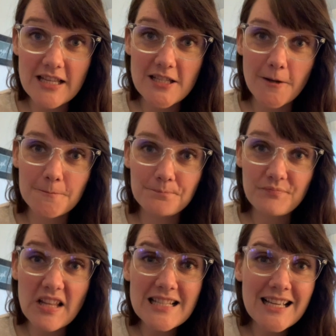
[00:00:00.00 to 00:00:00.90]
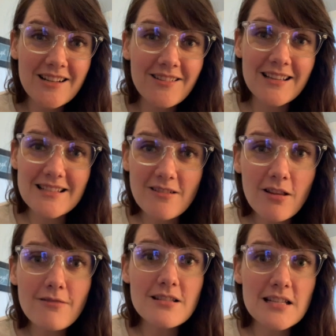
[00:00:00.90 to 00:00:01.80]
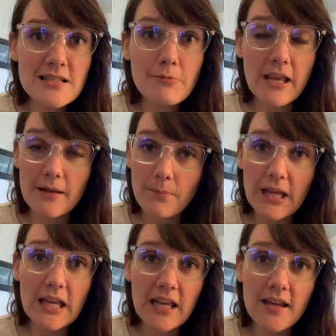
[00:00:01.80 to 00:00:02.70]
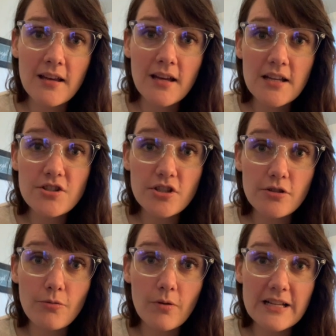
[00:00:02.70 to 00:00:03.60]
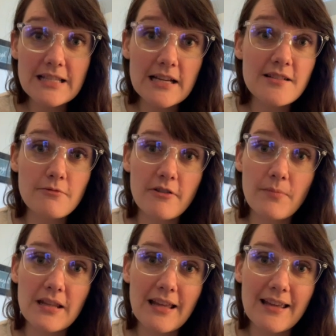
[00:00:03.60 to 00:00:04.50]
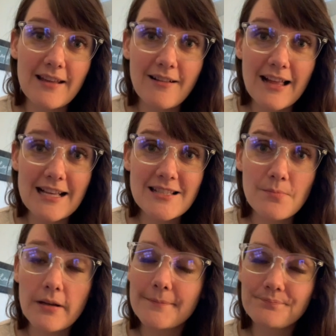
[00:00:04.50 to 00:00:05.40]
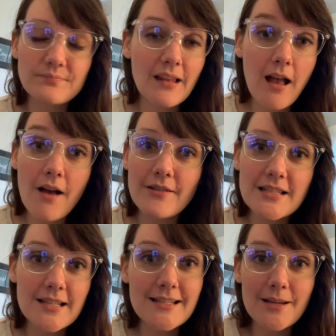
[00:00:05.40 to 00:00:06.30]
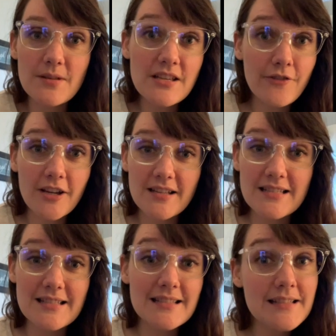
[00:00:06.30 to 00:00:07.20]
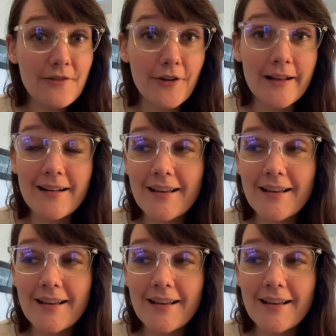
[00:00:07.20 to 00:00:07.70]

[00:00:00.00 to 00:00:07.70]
So it's going to look as close as we can make it to what a test would have been like in class, but obviously it's going to be different because this is different.